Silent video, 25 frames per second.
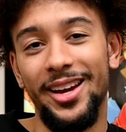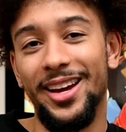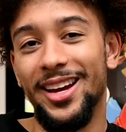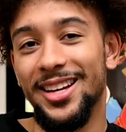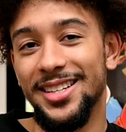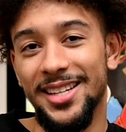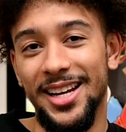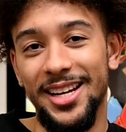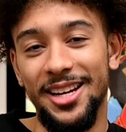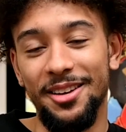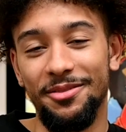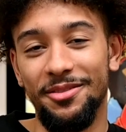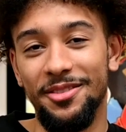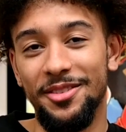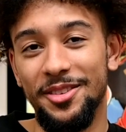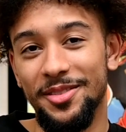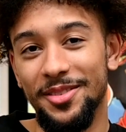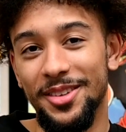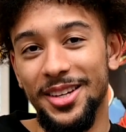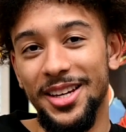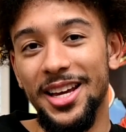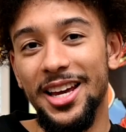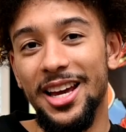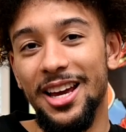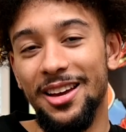it's like if you,
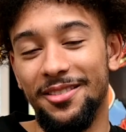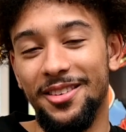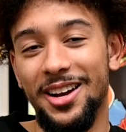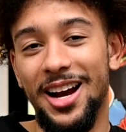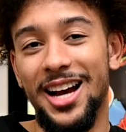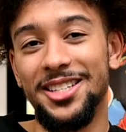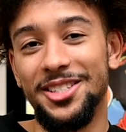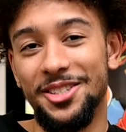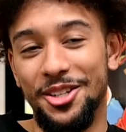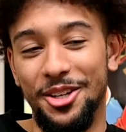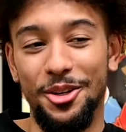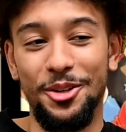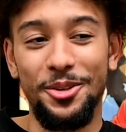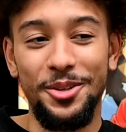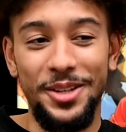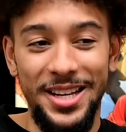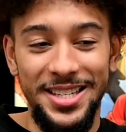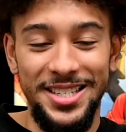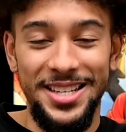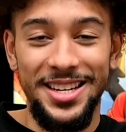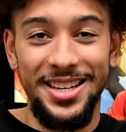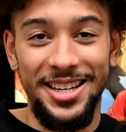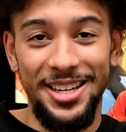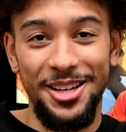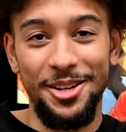if Kazutora
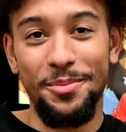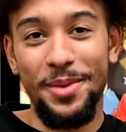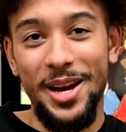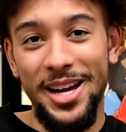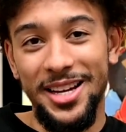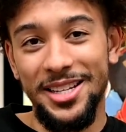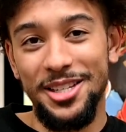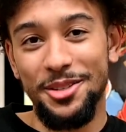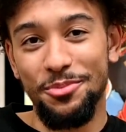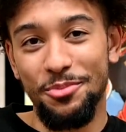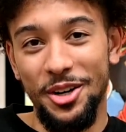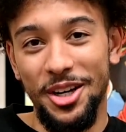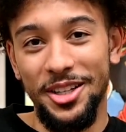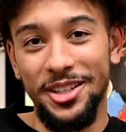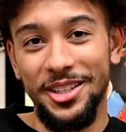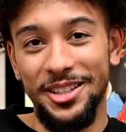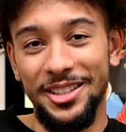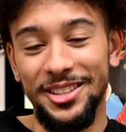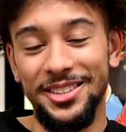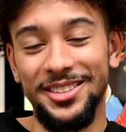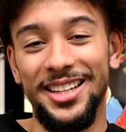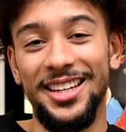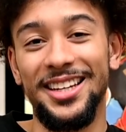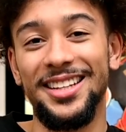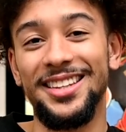doesn't kill Mikey's
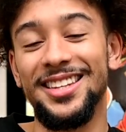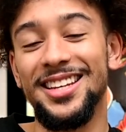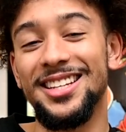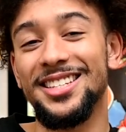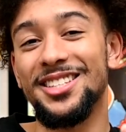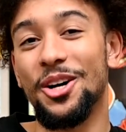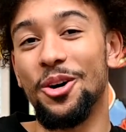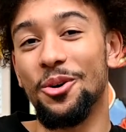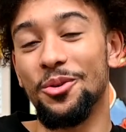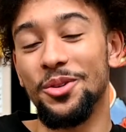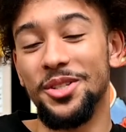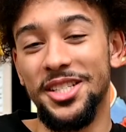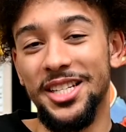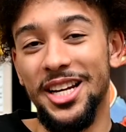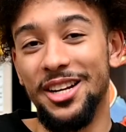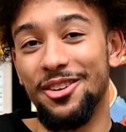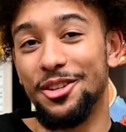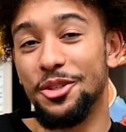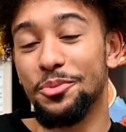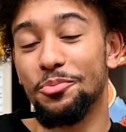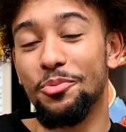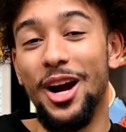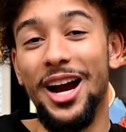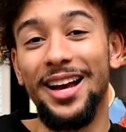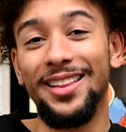brother, then this whole series
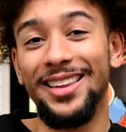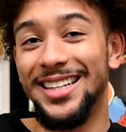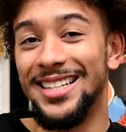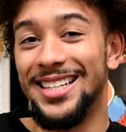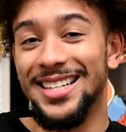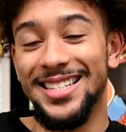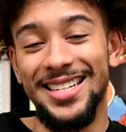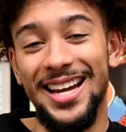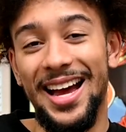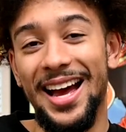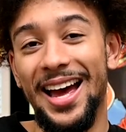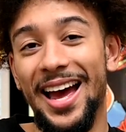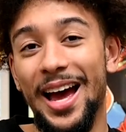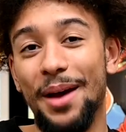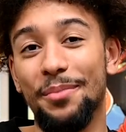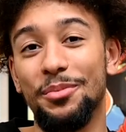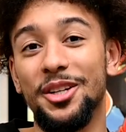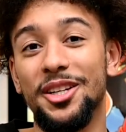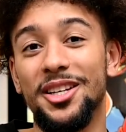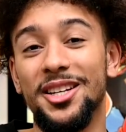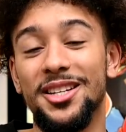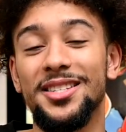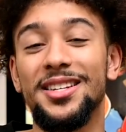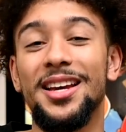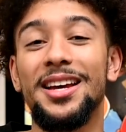probably does not happen,
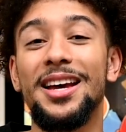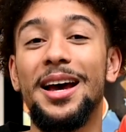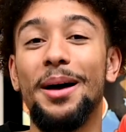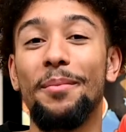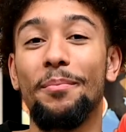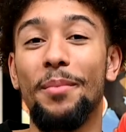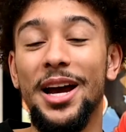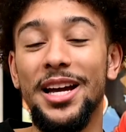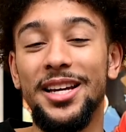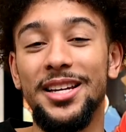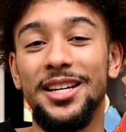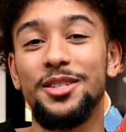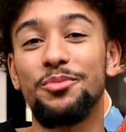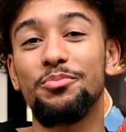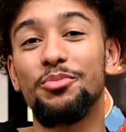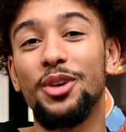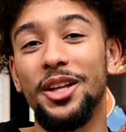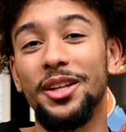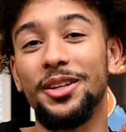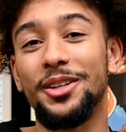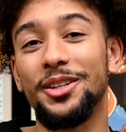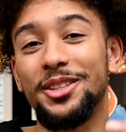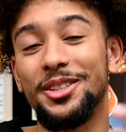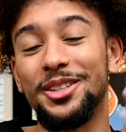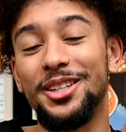because Mikey's
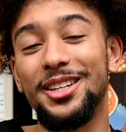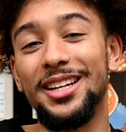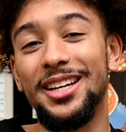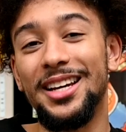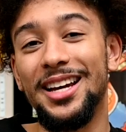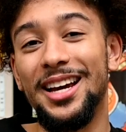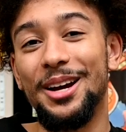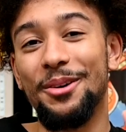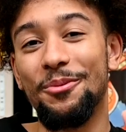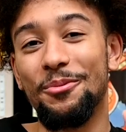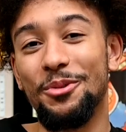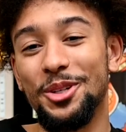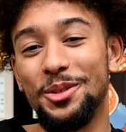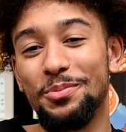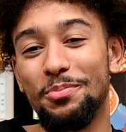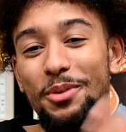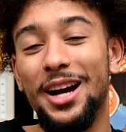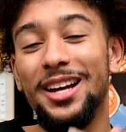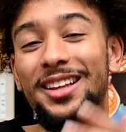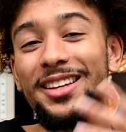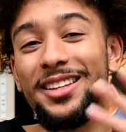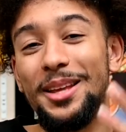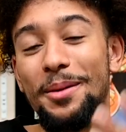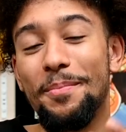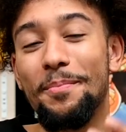brother was
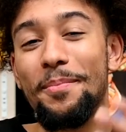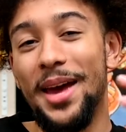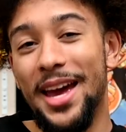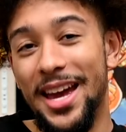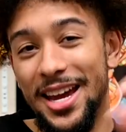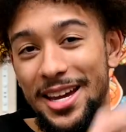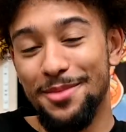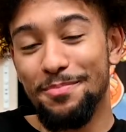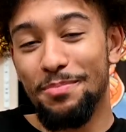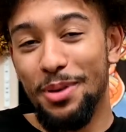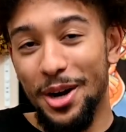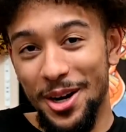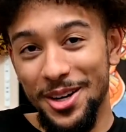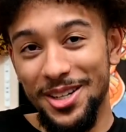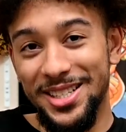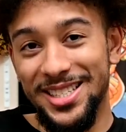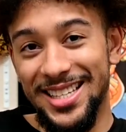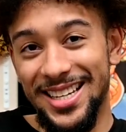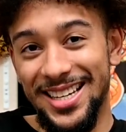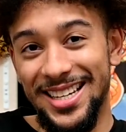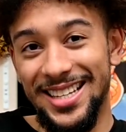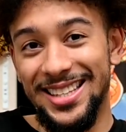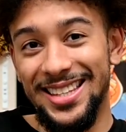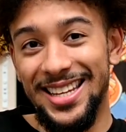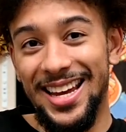probably the main
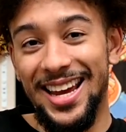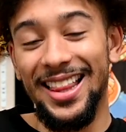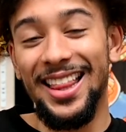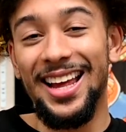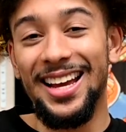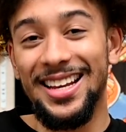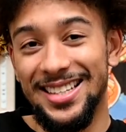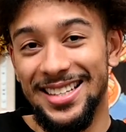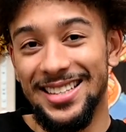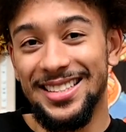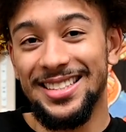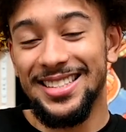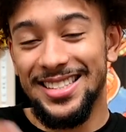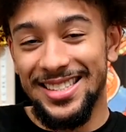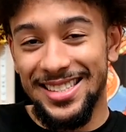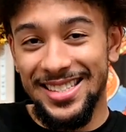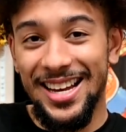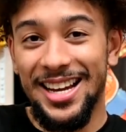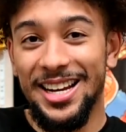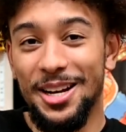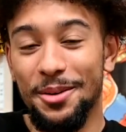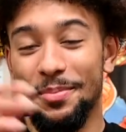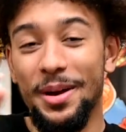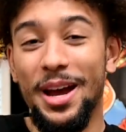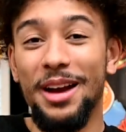person that like
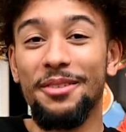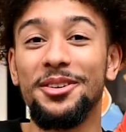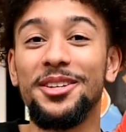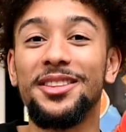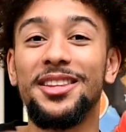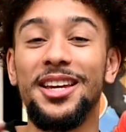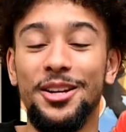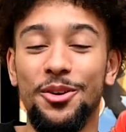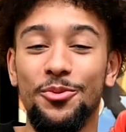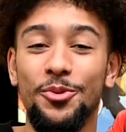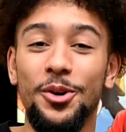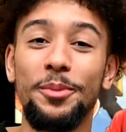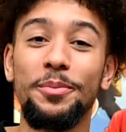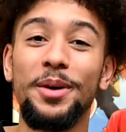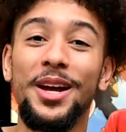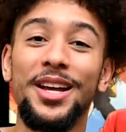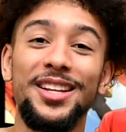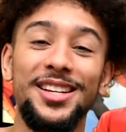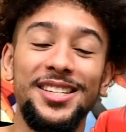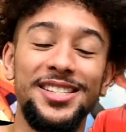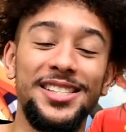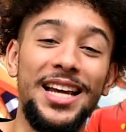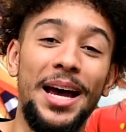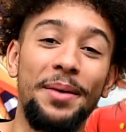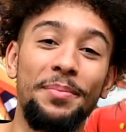set up everything and would have been able to
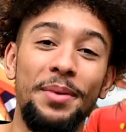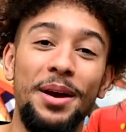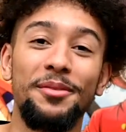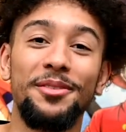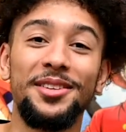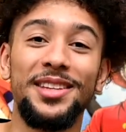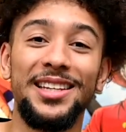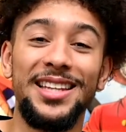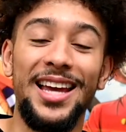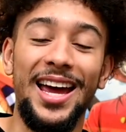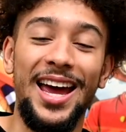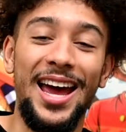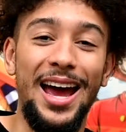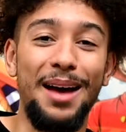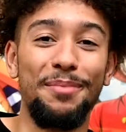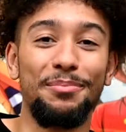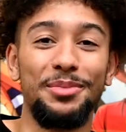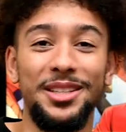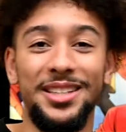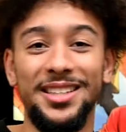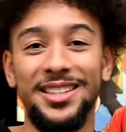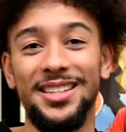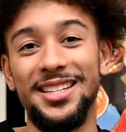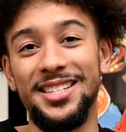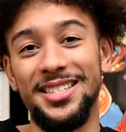stop everything that
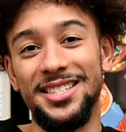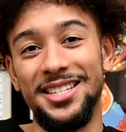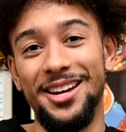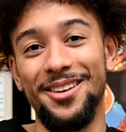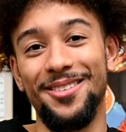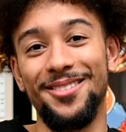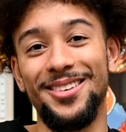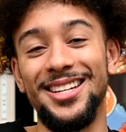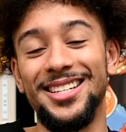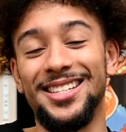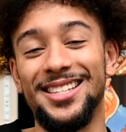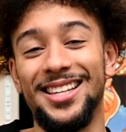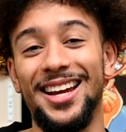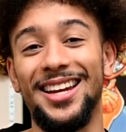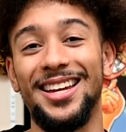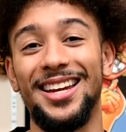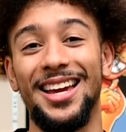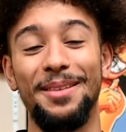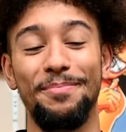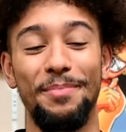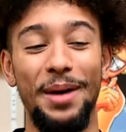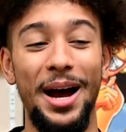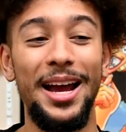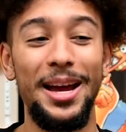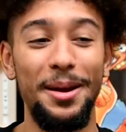happened in this series, like
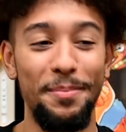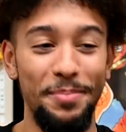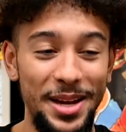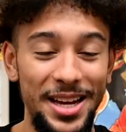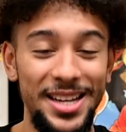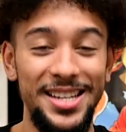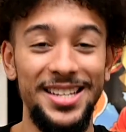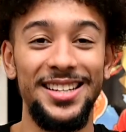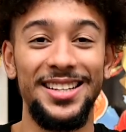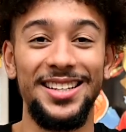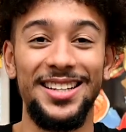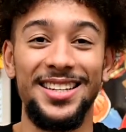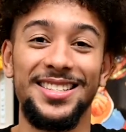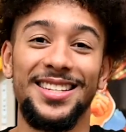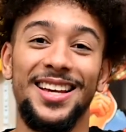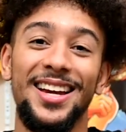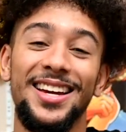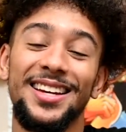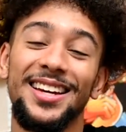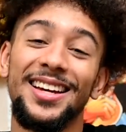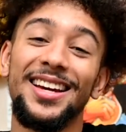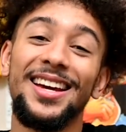in my opinion, because like